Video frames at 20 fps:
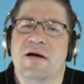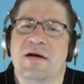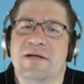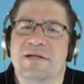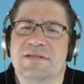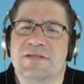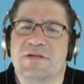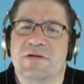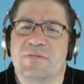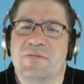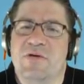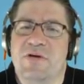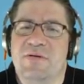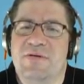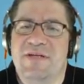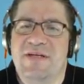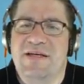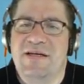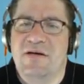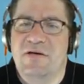So I'm going
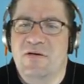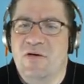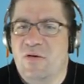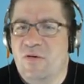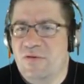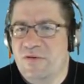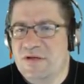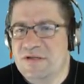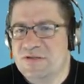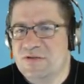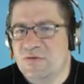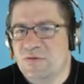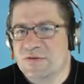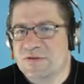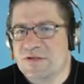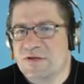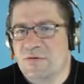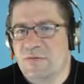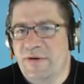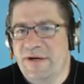to take all these
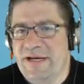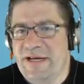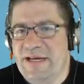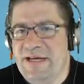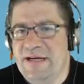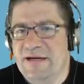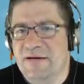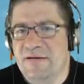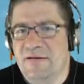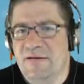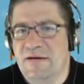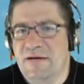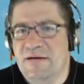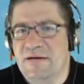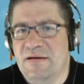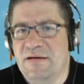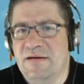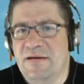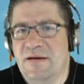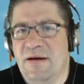doors that are right here
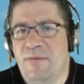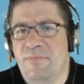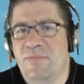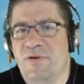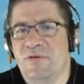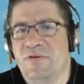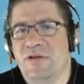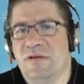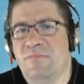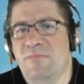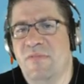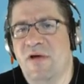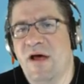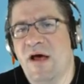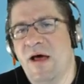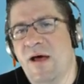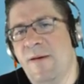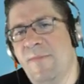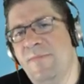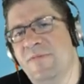and build them
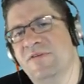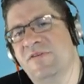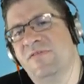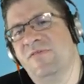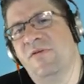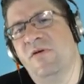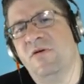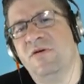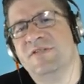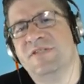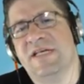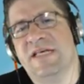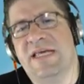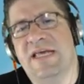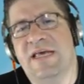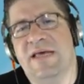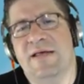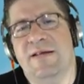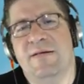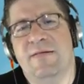up as far as I
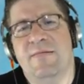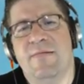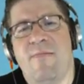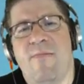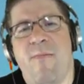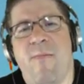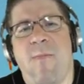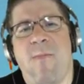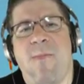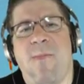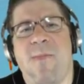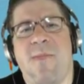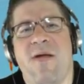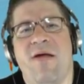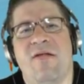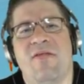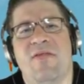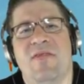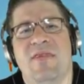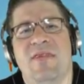can.
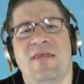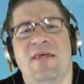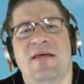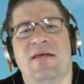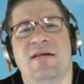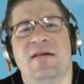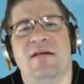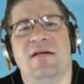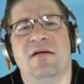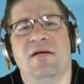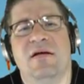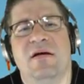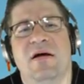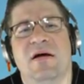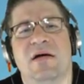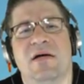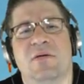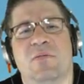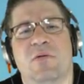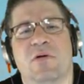And then
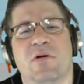we're